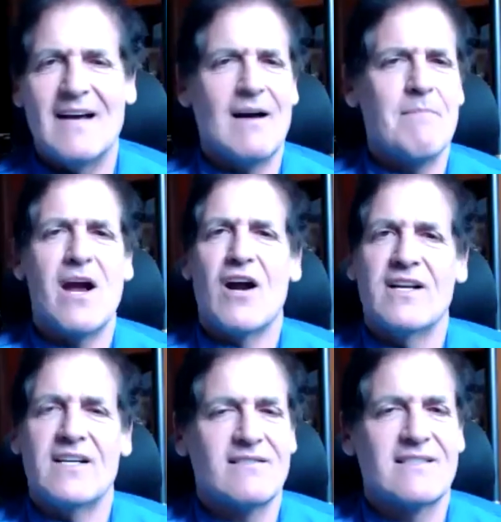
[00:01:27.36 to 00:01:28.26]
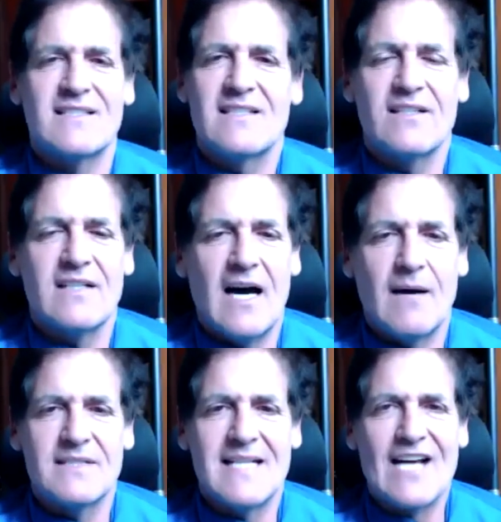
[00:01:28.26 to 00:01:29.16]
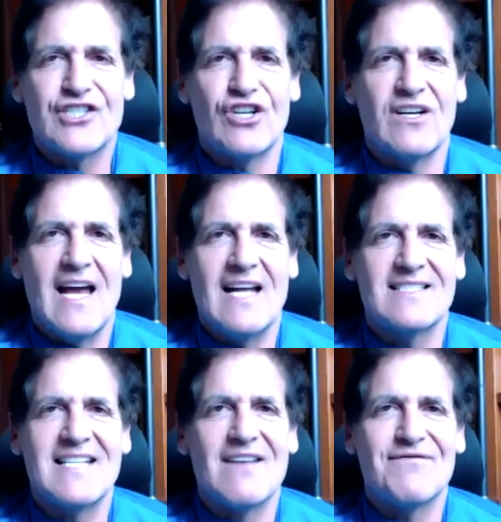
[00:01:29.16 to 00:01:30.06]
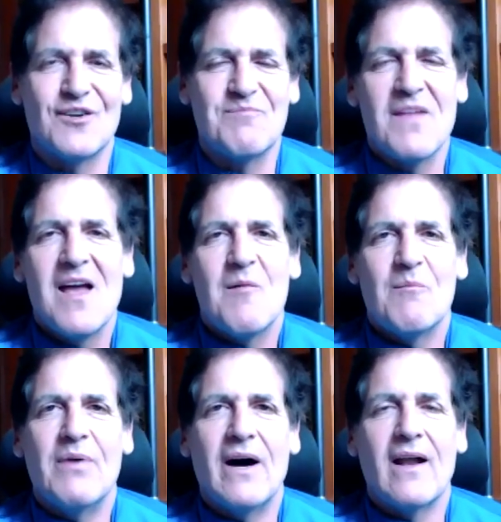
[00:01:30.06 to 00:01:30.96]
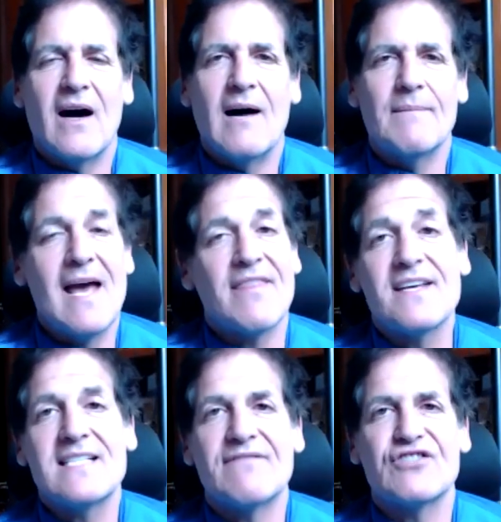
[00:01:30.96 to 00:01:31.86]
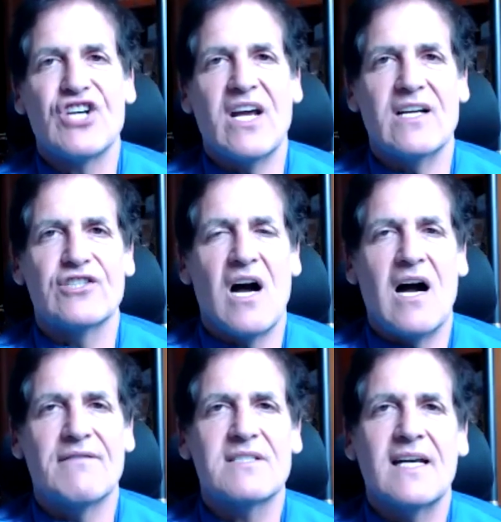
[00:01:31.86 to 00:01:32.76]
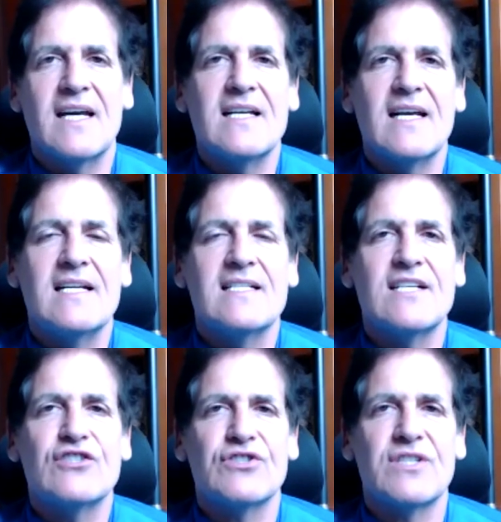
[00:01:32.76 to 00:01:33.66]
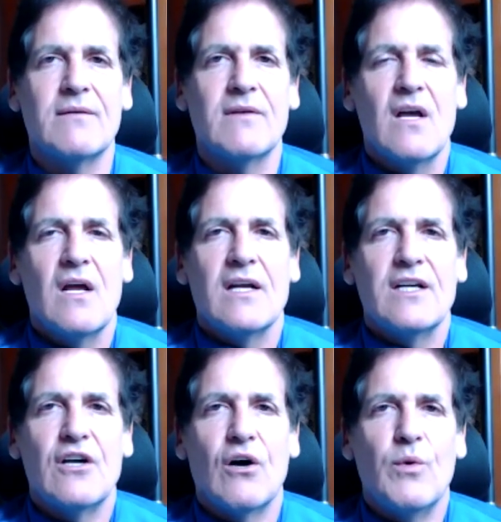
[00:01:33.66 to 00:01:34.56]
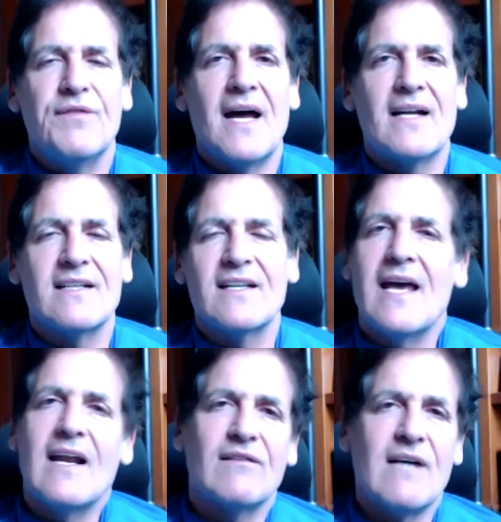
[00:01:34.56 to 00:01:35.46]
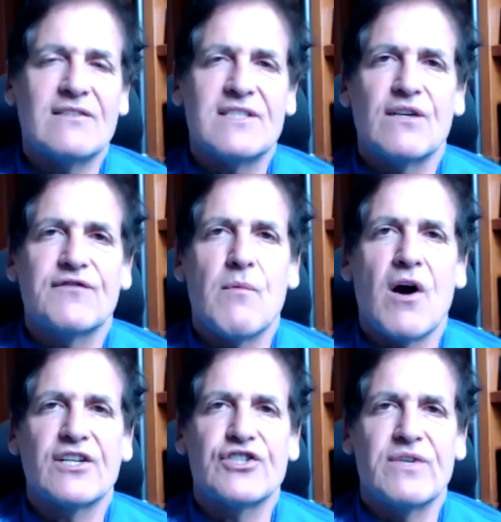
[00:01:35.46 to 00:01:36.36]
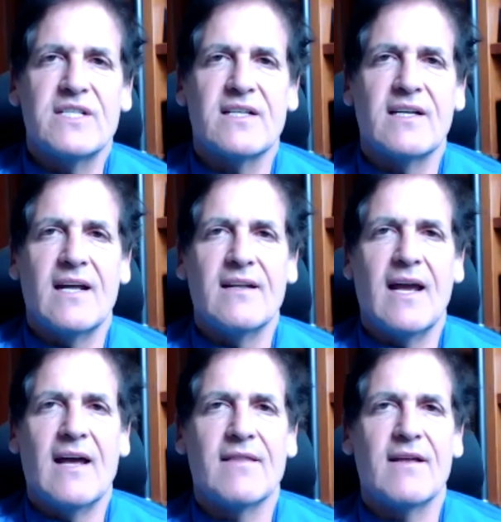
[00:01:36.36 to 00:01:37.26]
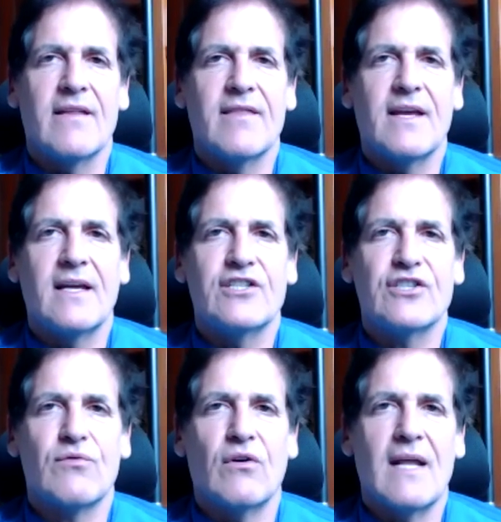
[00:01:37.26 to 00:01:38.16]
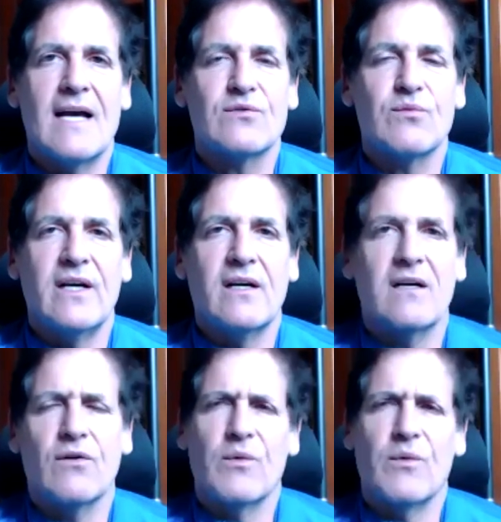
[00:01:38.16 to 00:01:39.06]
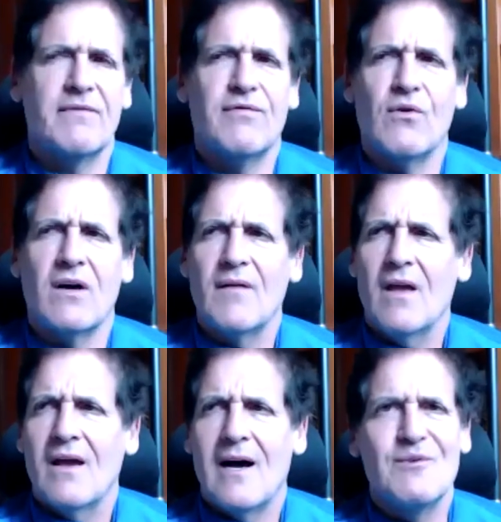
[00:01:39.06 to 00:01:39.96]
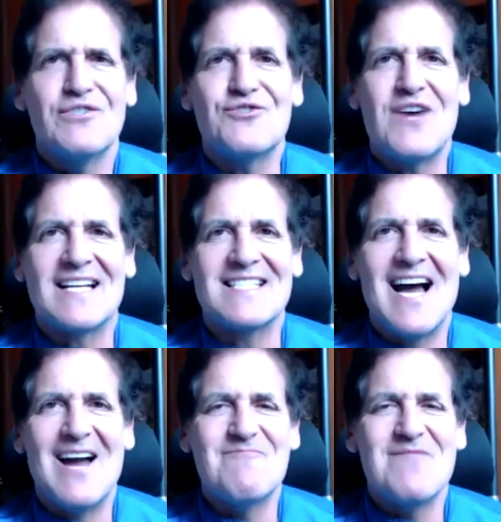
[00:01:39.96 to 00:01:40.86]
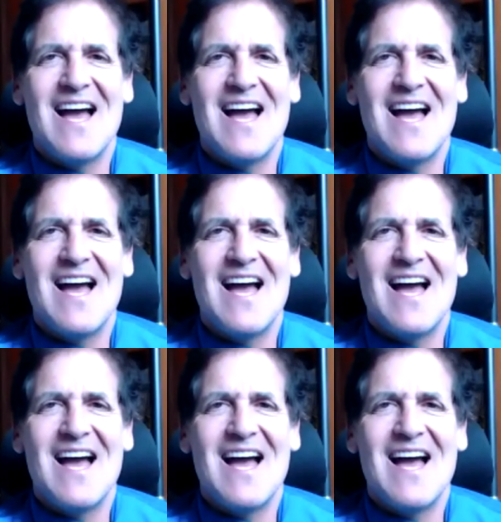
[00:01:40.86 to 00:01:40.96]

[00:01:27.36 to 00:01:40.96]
emeritus stature at Stanford, but yeah, things have to change, obviously, and it's interesting. We've got it, and I'll steal from Mark Andreessen and the thing he just wrote last week or the week before. I'm losing track of time.